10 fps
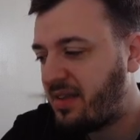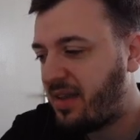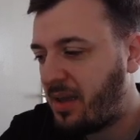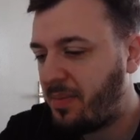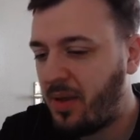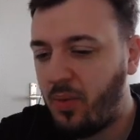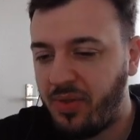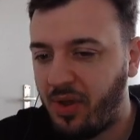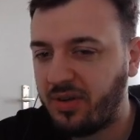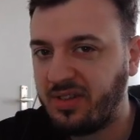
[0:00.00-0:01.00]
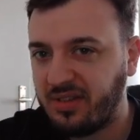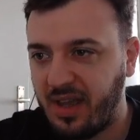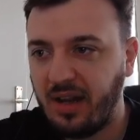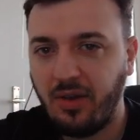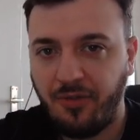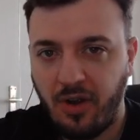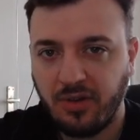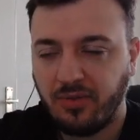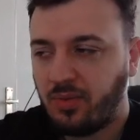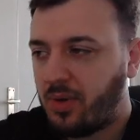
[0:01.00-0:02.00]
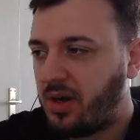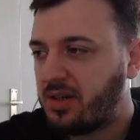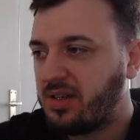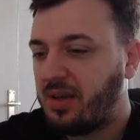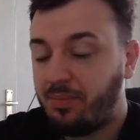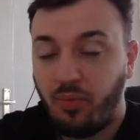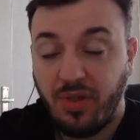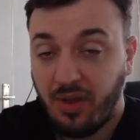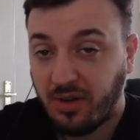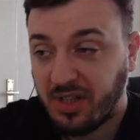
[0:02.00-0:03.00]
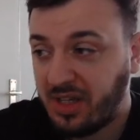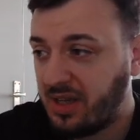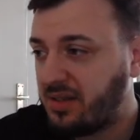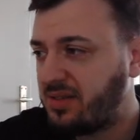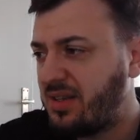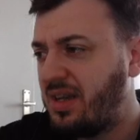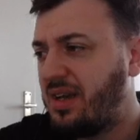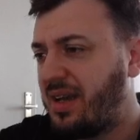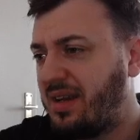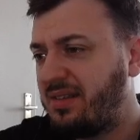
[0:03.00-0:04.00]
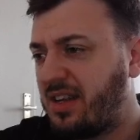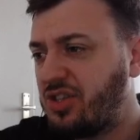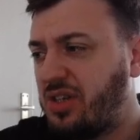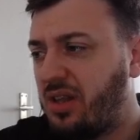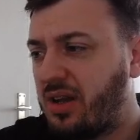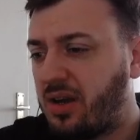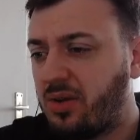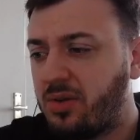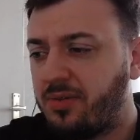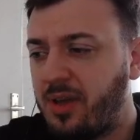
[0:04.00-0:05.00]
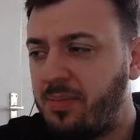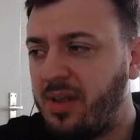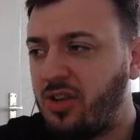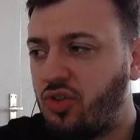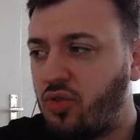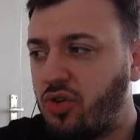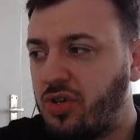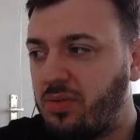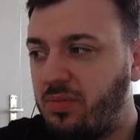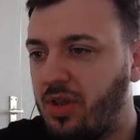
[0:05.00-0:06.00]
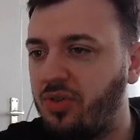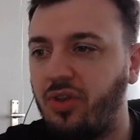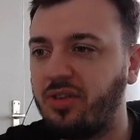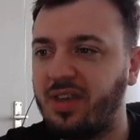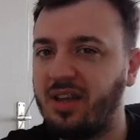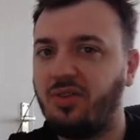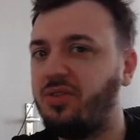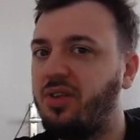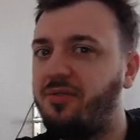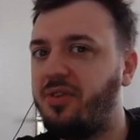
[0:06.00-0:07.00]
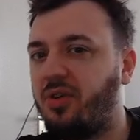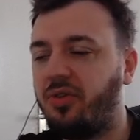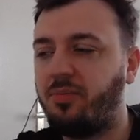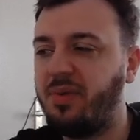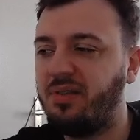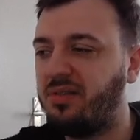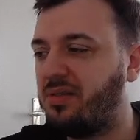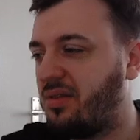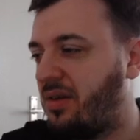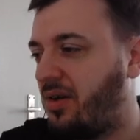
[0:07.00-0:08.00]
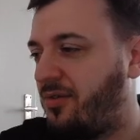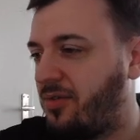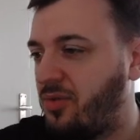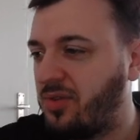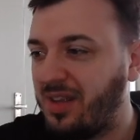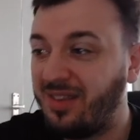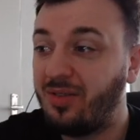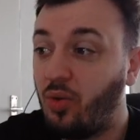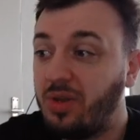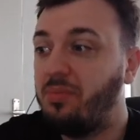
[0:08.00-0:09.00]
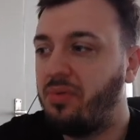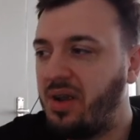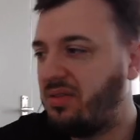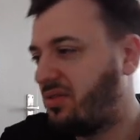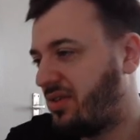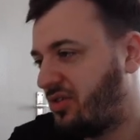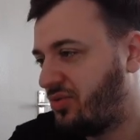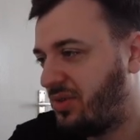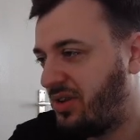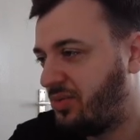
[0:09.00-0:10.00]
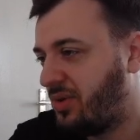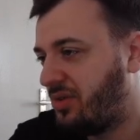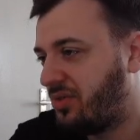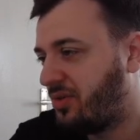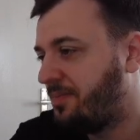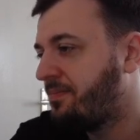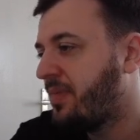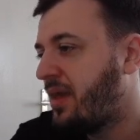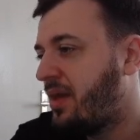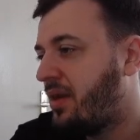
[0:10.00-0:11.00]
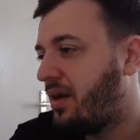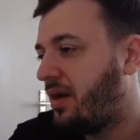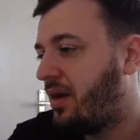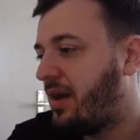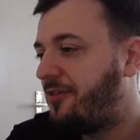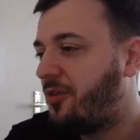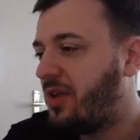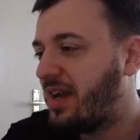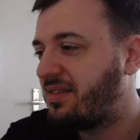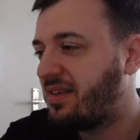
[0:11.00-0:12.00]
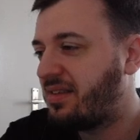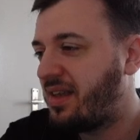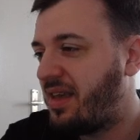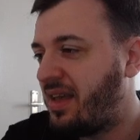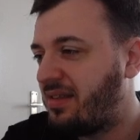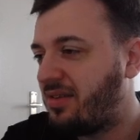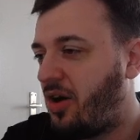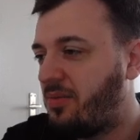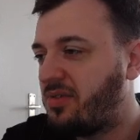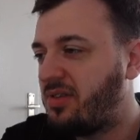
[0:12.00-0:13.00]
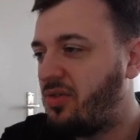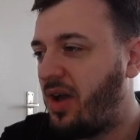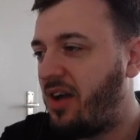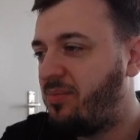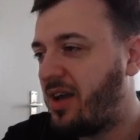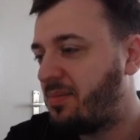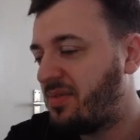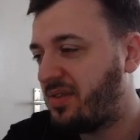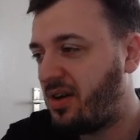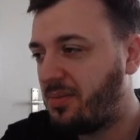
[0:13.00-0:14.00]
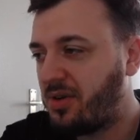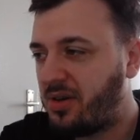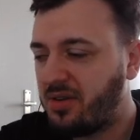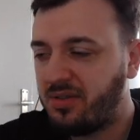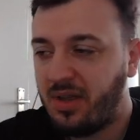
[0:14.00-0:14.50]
AP without the scaling of Heart of the Wild, without Kings. It is actually like a lot of AP that you could not get on different other pieces of loot. It's only bracers actually as well. So if you like the hit, obviously you have Black Mist Arm Guards.